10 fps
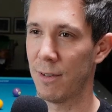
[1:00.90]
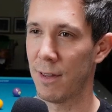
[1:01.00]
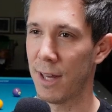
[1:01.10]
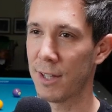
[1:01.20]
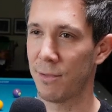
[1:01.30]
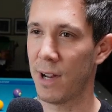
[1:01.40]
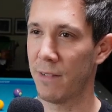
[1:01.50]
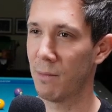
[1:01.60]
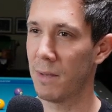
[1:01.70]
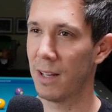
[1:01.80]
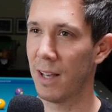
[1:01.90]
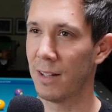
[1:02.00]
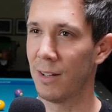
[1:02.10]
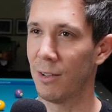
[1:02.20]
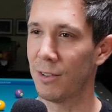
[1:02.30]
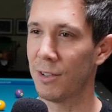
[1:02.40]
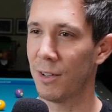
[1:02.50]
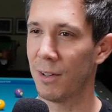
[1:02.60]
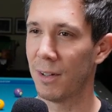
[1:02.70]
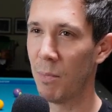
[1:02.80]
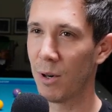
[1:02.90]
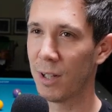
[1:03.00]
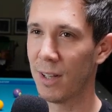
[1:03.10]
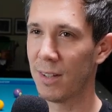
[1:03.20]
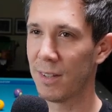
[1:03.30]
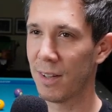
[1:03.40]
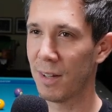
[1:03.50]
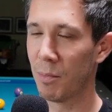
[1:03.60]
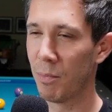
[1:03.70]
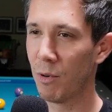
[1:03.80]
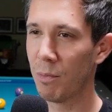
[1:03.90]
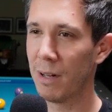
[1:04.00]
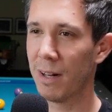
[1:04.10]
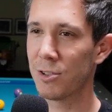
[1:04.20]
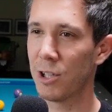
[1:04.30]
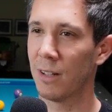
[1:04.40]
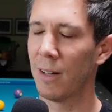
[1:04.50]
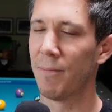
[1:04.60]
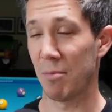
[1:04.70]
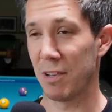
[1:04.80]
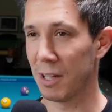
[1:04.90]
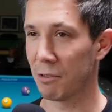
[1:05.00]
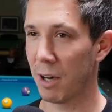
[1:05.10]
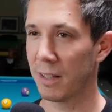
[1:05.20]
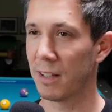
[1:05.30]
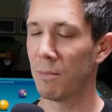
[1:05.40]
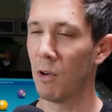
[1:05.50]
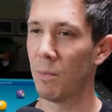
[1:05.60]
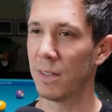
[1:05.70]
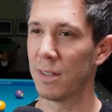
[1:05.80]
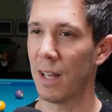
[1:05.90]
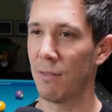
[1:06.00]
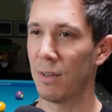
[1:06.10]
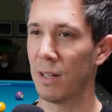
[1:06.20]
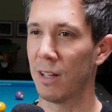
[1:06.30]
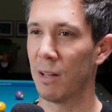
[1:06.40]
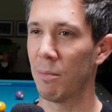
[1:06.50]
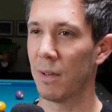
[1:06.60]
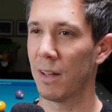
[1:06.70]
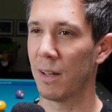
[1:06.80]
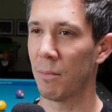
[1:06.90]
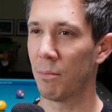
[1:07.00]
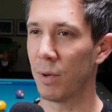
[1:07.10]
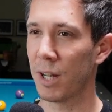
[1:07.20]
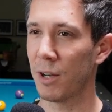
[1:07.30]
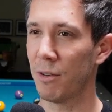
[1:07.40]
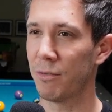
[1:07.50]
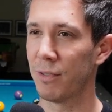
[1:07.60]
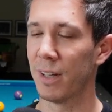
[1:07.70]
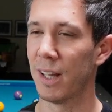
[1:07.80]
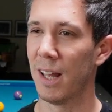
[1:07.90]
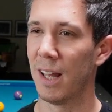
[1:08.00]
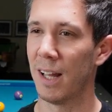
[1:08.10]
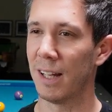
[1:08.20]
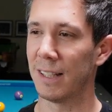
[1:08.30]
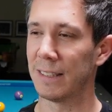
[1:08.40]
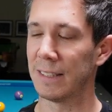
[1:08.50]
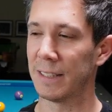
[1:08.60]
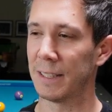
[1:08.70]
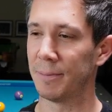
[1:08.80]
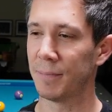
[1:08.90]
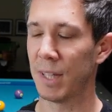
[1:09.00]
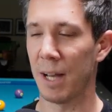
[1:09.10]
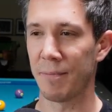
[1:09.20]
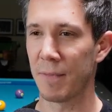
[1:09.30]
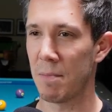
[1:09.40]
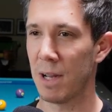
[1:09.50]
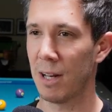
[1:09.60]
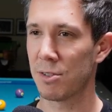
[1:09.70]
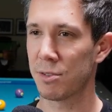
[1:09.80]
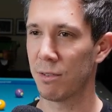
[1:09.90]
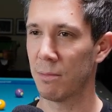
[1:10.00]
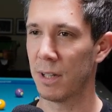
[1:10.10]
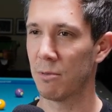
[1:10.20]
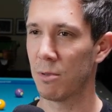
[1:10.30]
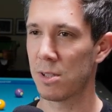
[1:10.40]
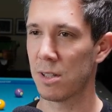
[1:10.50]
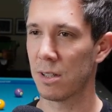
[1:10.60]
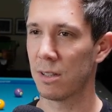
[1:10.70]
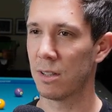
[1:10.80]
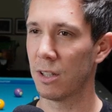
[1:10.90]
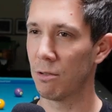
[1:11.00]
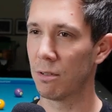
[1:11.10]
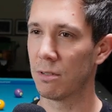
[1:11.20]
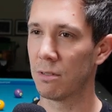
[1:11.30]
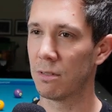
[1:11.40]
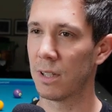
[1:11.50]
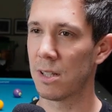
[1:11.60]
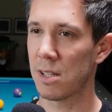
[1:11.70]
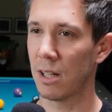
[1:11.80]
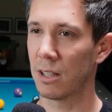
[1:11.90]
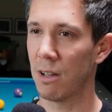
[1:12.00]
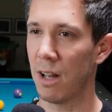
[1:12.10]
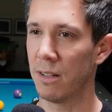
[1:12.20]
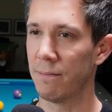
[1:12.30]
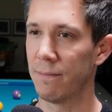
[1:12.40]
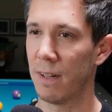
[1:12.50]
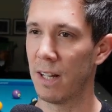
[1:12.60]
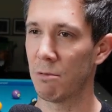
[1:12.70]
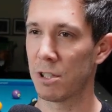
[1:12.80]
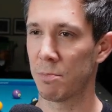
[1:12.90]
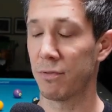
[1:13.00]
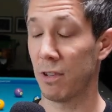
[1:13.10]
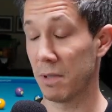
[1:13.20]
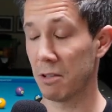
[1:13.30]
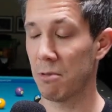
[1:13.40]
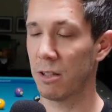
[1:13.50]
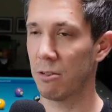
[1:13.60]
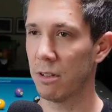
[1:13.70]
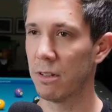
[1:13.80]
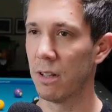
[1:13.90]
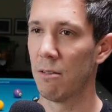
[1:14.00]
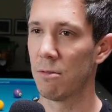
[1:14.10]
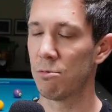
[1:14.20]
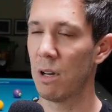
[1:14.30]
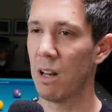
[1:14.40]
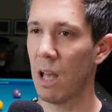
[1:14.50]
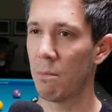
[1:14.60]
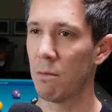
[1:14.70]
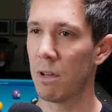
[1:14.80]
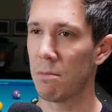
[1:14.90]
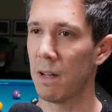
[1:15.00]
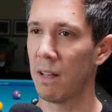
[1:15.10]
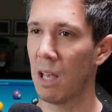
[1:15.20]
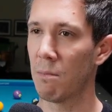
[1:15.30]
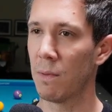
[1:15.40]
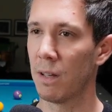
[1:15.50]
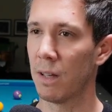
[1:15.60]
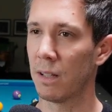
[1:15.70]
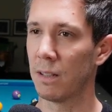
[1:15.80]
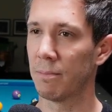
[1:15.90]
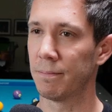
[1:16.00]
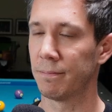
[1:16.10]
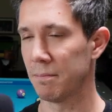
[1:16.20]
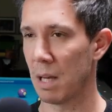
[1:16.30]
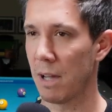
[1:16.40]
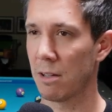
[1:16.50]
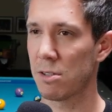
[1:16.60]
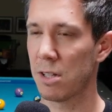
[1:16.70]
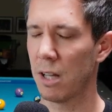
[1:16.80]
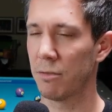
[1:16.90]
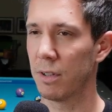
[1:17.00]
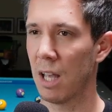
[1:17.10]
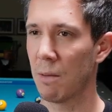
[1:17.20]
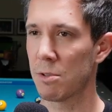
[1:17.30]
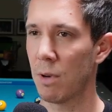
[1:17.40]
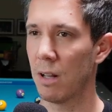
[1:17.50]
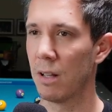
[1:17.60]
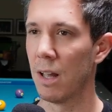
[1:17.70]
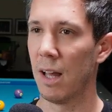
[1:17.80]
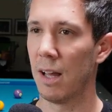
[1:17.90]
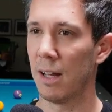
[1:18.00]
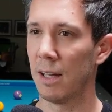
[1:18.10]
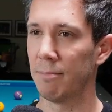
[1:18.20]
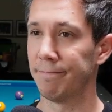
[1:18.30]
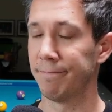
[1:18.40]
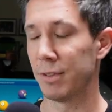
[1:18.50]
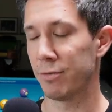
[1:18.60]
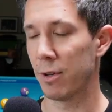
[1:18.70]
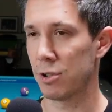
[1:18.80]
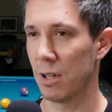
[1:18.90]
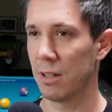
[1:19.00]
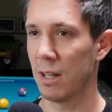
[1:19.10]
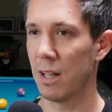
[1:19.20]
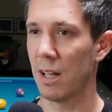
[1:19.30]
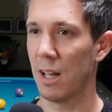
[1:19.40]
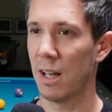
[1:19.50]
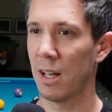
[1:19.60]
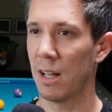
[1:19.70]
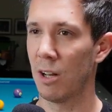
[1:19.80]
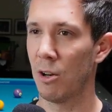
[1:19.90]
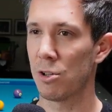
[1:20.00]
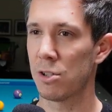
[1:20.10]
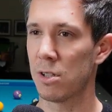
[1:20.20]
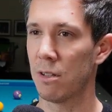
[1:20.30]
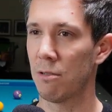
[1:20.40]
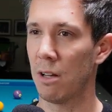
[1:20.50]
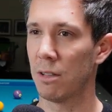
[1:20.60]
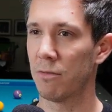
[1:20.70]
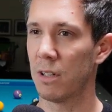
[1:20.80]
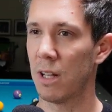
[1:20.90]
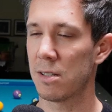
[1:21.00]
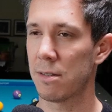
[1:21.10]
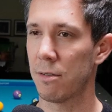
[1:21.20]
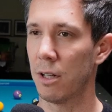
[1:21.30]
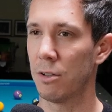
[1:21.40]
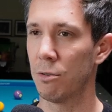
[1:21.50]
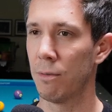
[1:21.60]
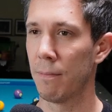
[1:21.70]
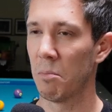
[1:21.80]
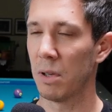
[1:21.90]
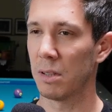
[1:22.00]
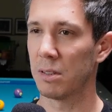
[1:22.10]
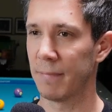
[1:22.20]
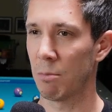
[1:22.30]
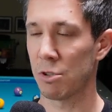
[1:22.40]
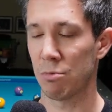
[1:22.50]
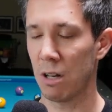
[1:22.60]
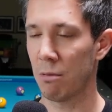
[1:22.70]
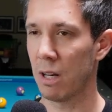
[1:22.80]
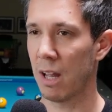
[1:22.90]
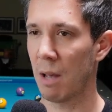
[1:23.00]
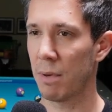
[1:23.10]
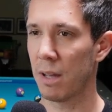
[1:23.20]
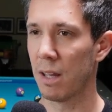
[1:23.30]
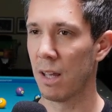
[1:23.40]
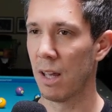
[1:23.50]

all, thanks for having me again on your pocketed uh, pool billiard channel. I'm feeling great at the moment, having a little uh, break off and uh, yeah, my last tournament was uh, the Euro Tour in Sankt Johann. I was performing quite good, was really happy with my game and my mental side of the game as well. Um, unfortunately, I lost in the round of the last 32, but I was really, really happy.